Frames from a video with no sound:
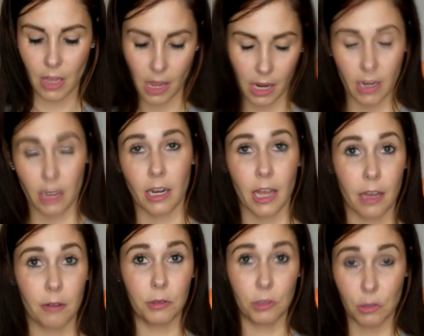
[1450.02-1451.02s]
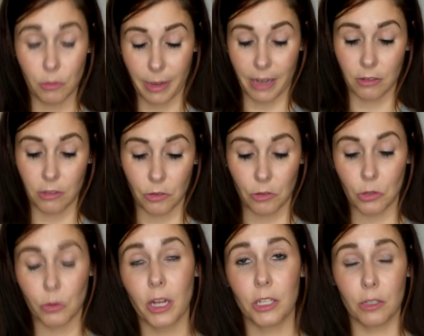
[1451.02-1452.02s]
And I was about to
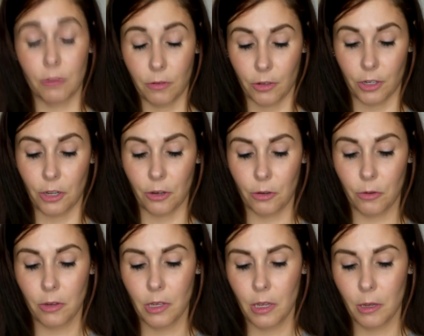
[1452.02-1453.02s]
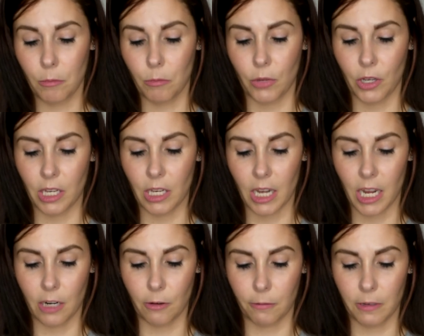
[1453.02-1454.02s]
swatch it for you, but I
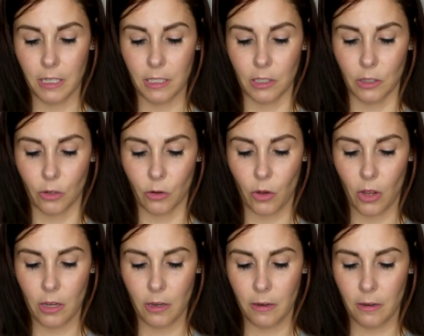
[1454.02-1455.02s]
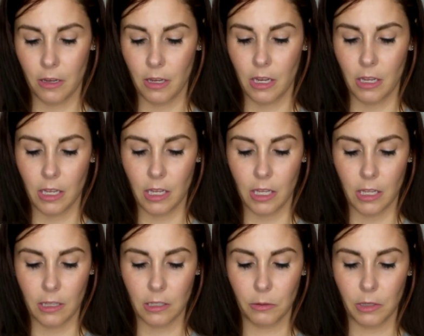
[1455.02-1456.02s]
don't need to.
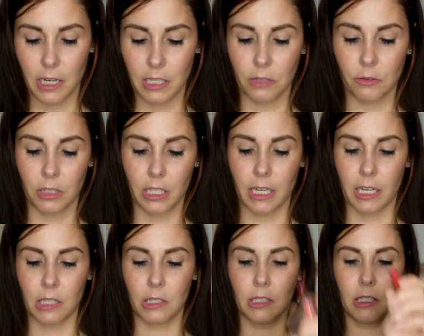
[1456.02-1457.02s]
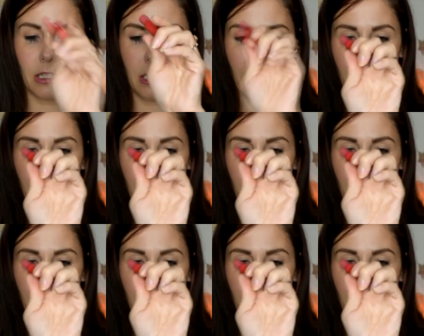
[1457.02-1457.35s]
This one has a really nice